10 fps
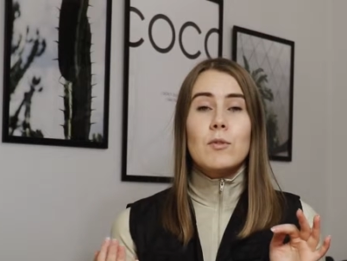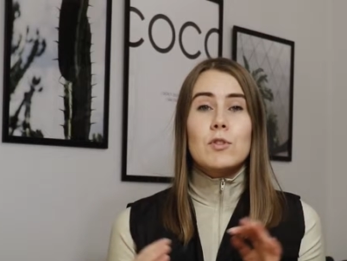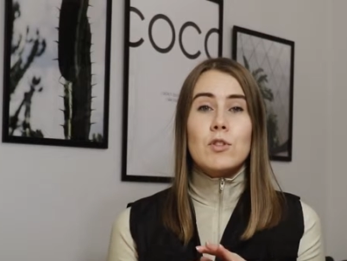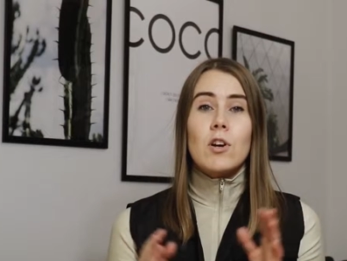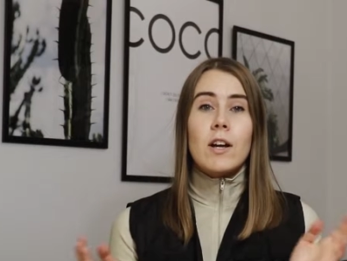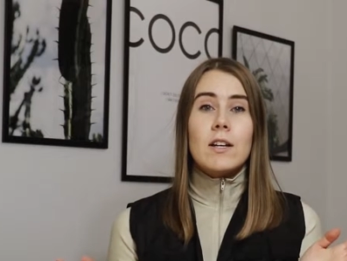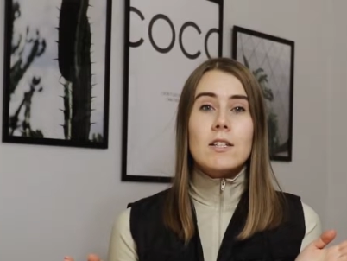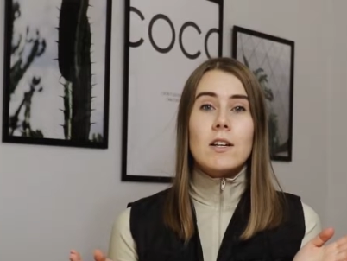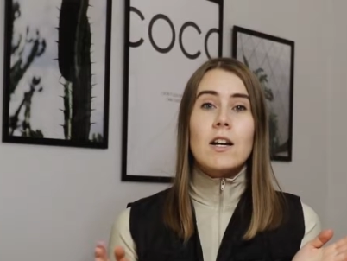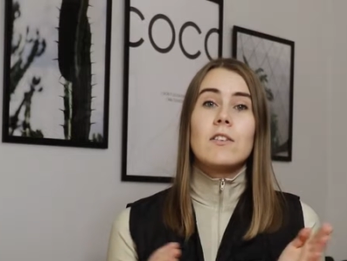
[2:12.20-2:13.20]

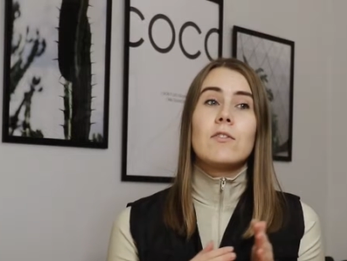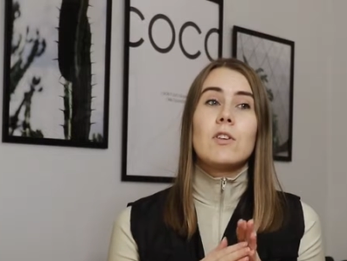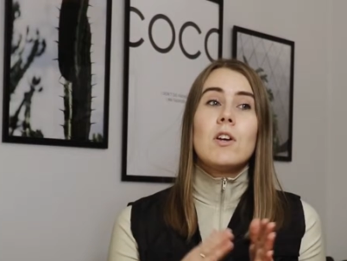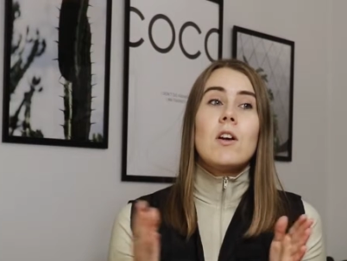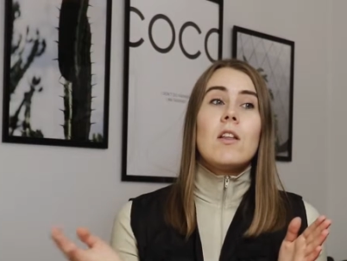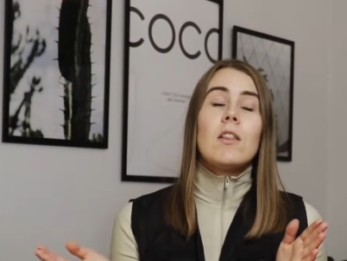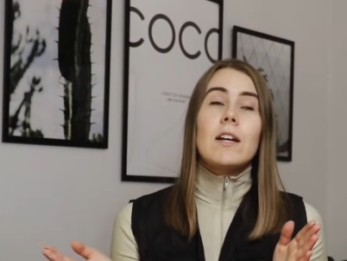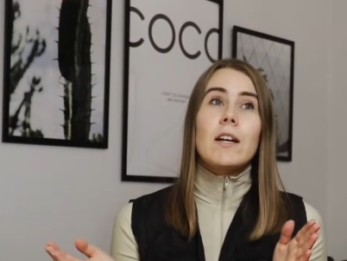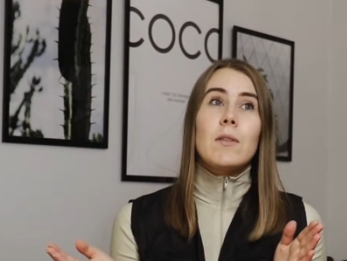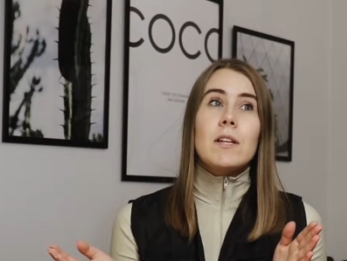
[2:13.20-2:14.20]
StockX kind of
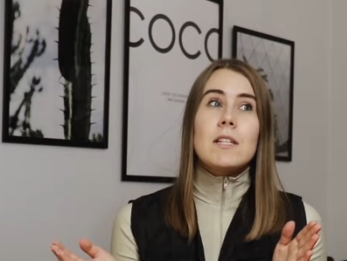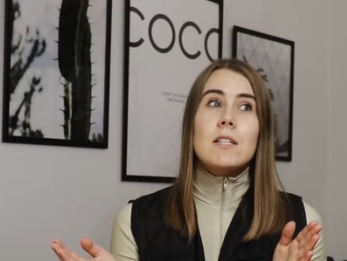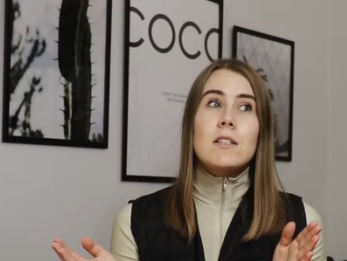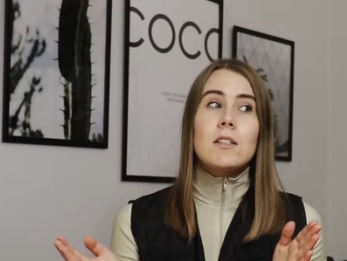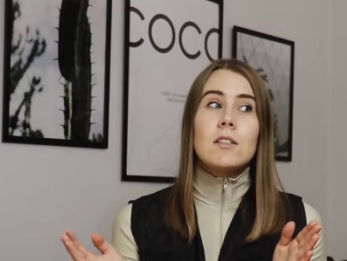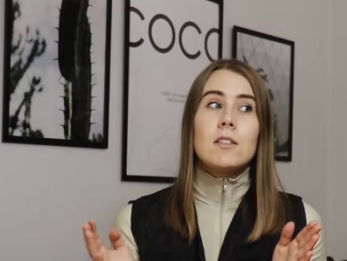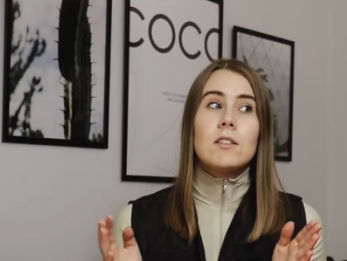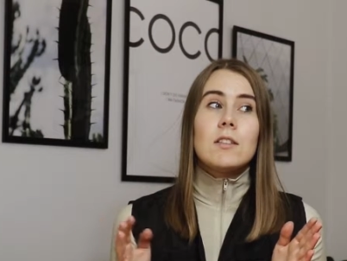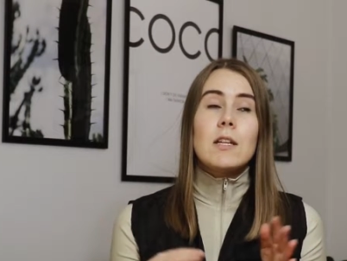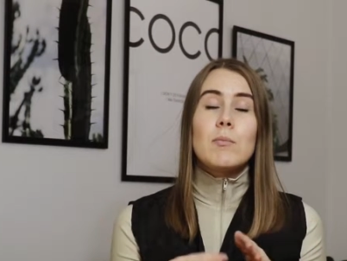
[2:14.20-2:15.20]
like, at least
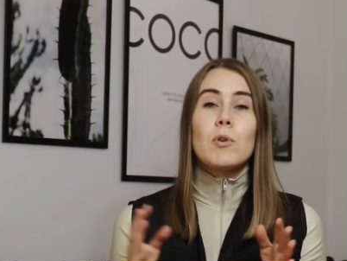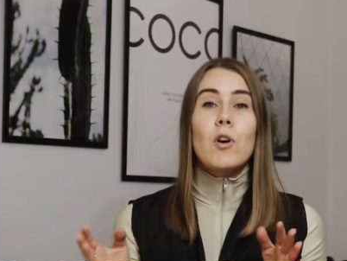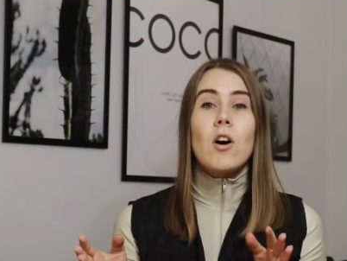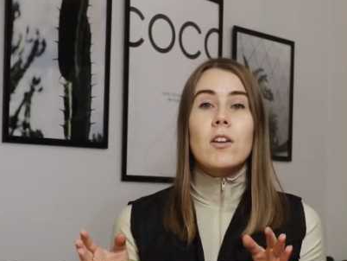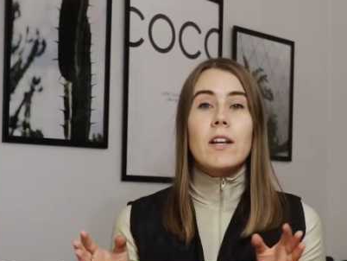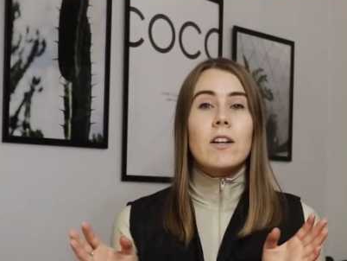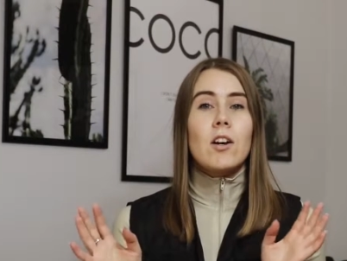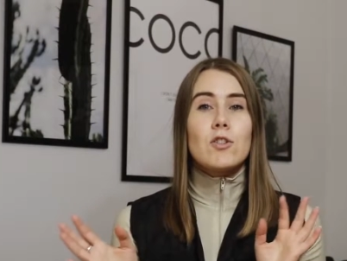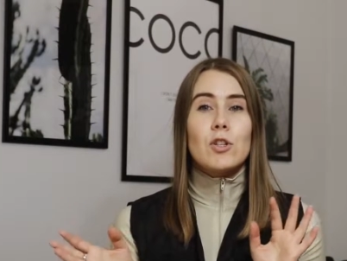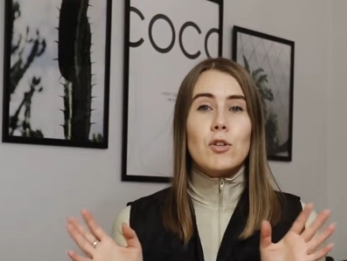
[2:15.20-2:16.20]
they put on like
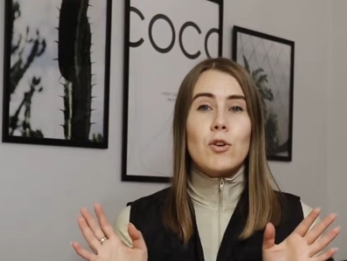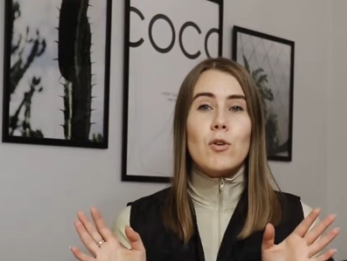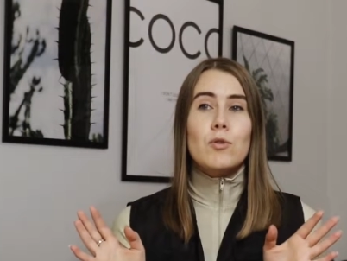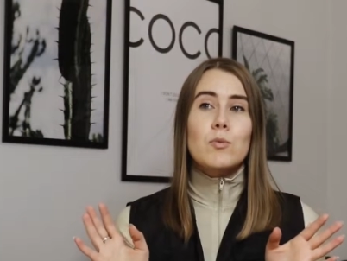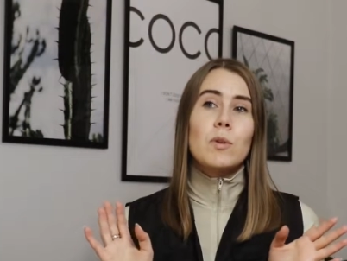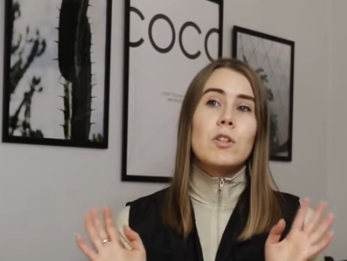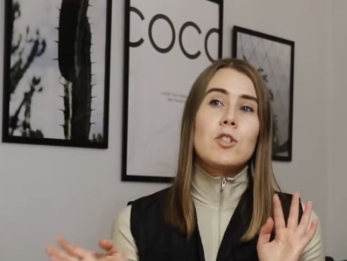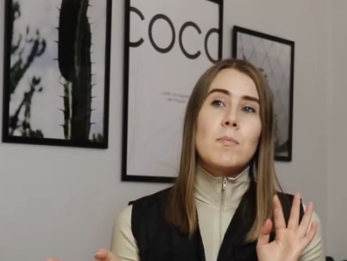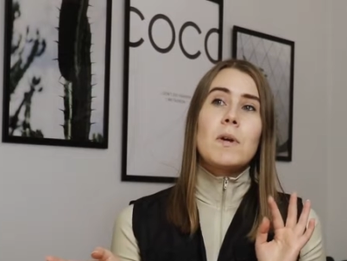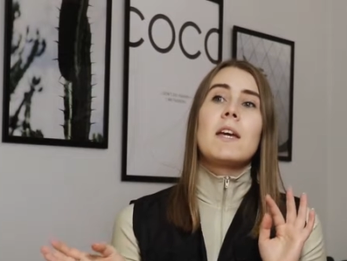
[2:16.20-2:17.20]
100 euros with the
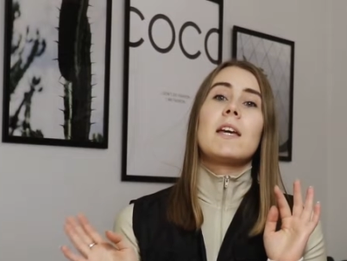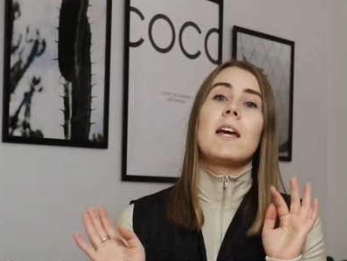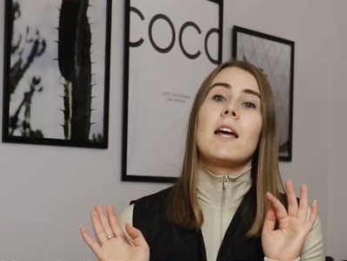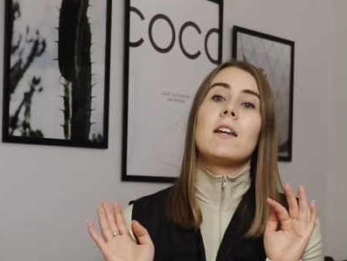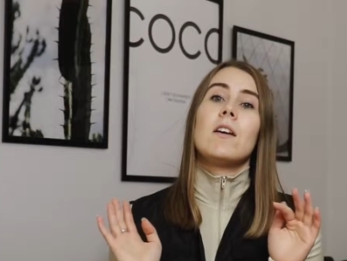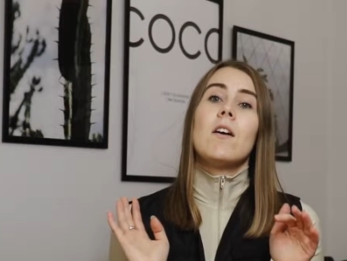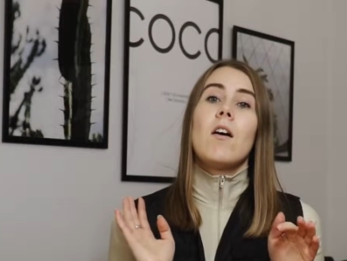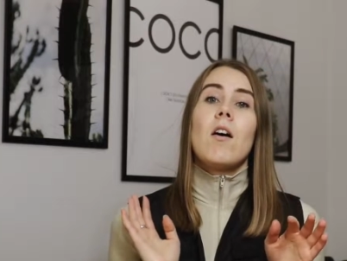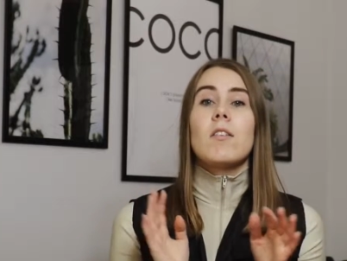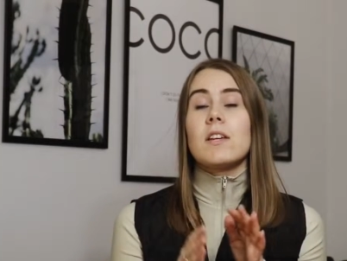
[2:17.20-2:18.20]
shipping and
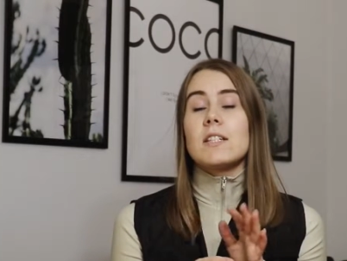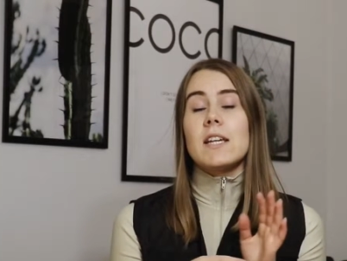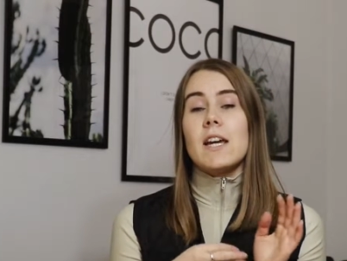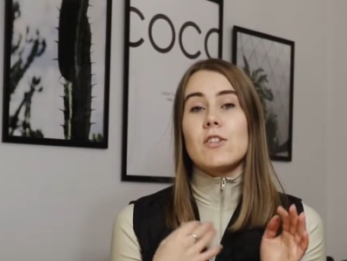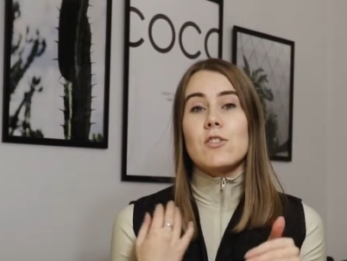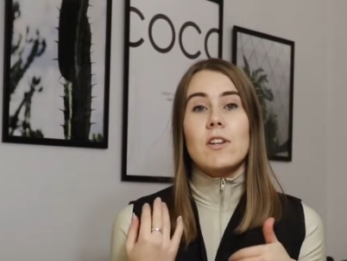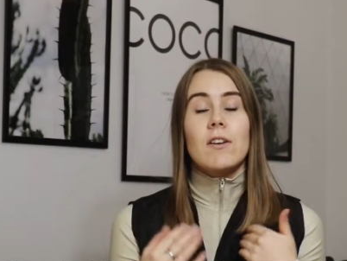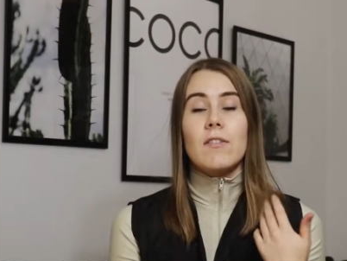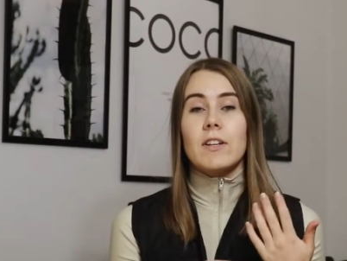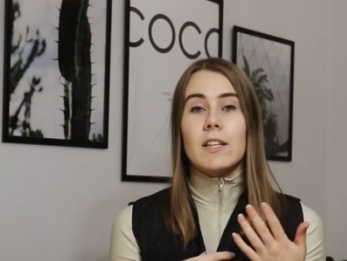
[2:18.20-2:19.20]
authentication and
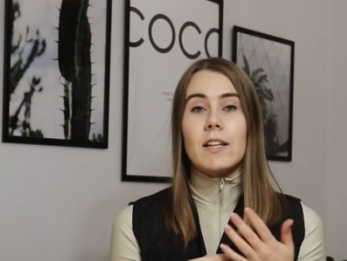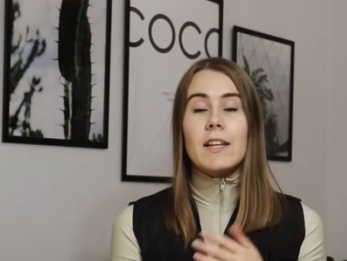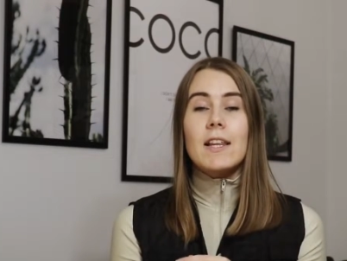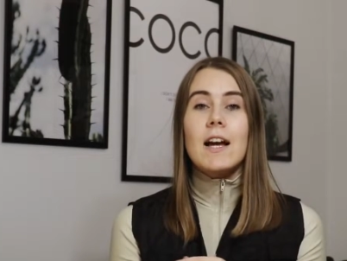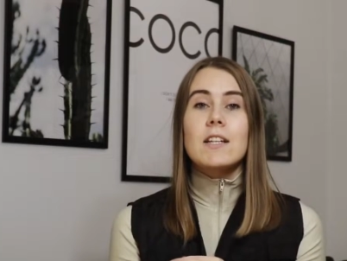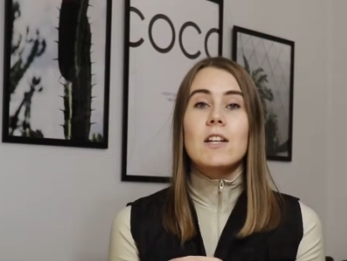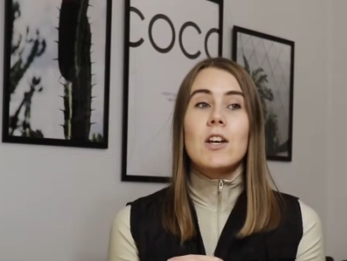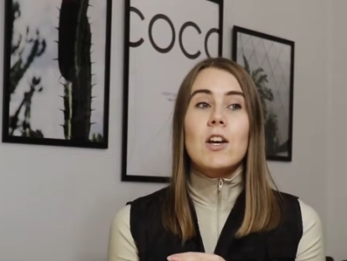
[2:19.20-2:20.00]
everything like that,